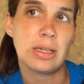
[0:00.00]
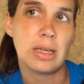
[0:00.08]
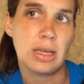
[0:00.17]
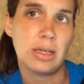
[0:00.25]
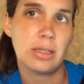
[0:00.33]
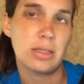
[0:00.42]

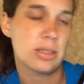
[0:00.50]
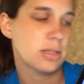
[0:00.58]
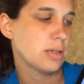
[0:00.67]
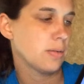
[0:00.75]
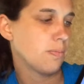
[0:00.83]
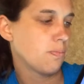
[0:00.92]

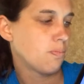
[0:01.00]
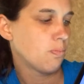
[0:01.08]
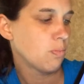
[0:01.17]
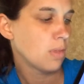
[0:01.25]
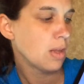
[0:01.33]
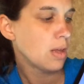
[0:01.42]
against.
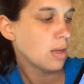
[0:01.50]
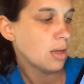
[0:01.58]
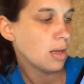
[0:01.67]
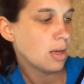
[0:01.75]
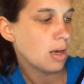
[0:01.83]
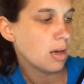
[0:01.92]

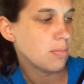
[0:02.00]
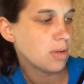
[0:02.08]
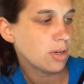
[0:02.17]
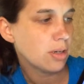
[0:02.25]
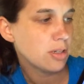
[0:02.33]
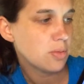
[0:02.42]

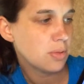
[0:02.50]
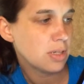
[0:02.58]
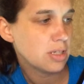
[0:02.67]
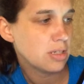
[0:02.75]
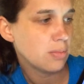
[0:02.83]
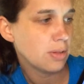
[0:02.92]
Americans with
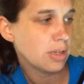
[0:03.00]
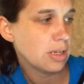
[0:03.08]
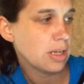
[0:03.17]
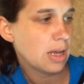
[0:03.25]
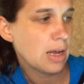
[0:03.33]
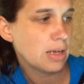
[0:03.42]

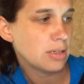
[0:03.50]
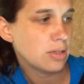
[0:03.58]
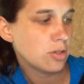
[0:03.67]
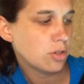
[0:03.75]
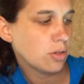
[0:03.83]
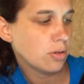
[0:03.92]
Disability Act
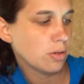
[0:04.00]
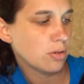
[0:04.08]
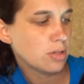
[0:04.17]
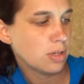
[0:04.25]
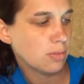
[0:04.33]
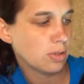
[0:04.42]

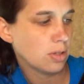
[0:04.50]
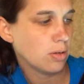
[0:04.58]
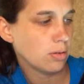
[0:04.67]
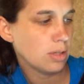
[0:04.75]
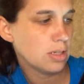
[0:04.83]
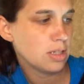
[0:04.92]
ensures that
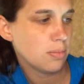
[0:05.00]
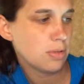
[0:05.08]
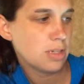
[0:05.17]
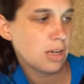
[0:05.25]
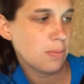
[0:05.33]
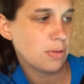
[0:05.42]
regardless of
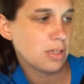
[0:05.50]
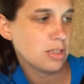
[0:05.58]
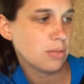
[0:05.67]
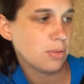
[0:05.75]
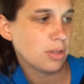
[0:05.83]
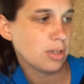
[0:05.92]
the type of
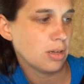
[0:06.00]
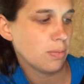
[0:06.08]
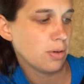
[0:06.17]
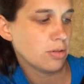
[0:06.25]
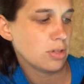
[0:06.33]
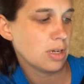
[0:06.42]
disability a
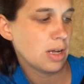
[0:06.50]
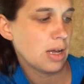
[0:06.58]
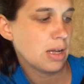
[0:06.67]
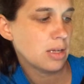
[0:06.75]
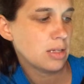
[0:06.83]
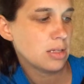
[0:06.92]
person
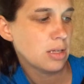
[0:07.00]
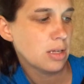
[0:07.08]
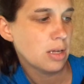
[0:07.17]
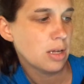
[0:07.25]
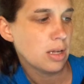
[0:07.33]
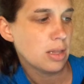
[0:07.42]
has,
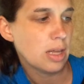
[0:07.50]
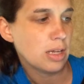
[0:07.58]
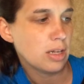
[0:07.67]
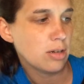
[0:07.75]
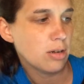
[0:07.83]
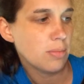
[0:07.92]
they
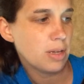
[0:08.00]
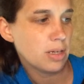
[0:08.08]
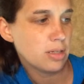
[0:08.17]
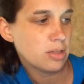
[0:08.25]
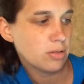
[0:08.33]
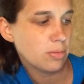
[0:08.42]
cannot be
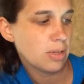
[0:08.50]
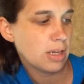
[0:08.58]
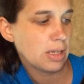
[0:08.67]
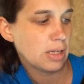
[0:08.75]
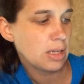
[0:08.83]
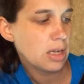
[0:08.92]

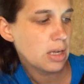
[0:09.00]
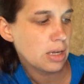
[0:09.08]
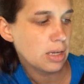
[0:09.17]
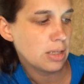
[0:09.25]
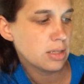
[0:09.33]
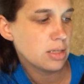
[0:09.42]
discriminated
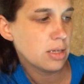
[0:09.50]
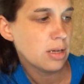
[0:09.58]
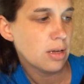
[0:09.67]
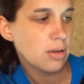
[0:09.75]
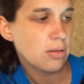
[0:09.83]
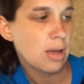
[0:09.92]
against.
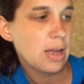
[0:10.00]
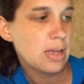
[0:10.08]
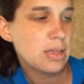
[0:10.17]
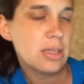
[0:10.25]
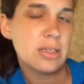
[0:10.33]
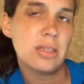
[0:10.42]

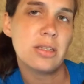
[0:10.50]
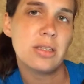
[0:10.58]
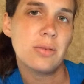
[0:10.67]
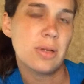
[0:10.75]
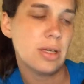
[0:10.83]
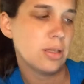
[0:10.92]
And this is
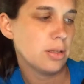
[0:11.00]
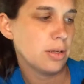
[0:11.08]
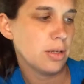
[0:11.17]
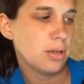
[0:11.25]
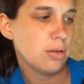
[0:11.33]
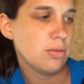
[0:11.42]
to
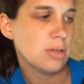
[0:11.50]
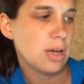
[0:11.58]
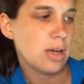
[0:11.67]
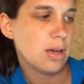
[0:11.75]
include